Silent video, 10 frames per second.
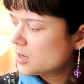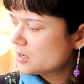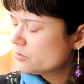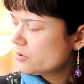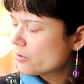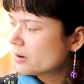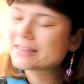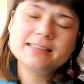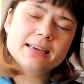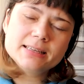I don't know,
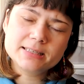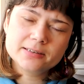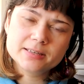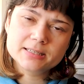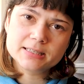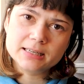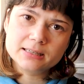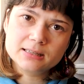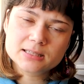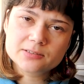like take it
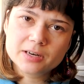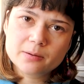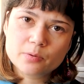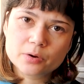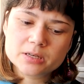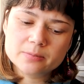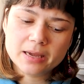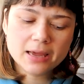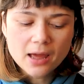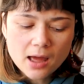seriously. That's really important to
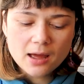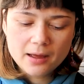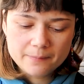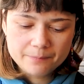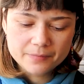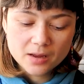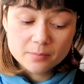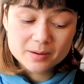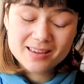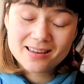me. Um,
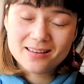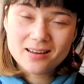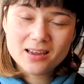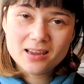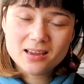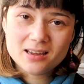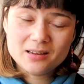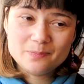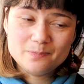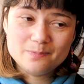but yeah, I
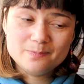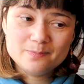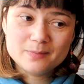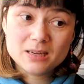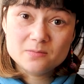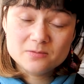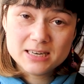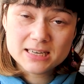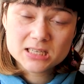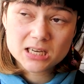um, I'm
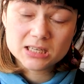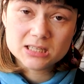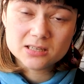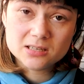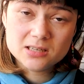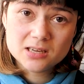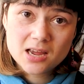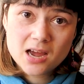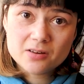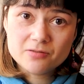really excited.
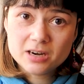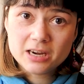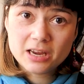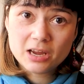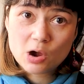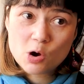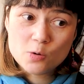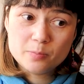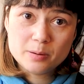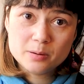I really
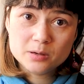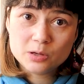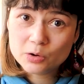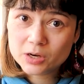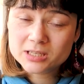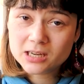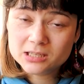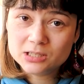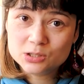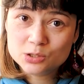hope you're
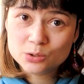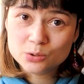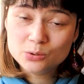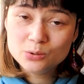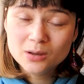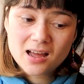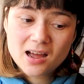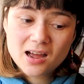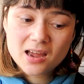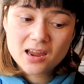excited too.
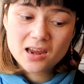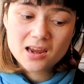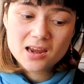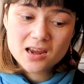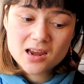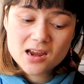I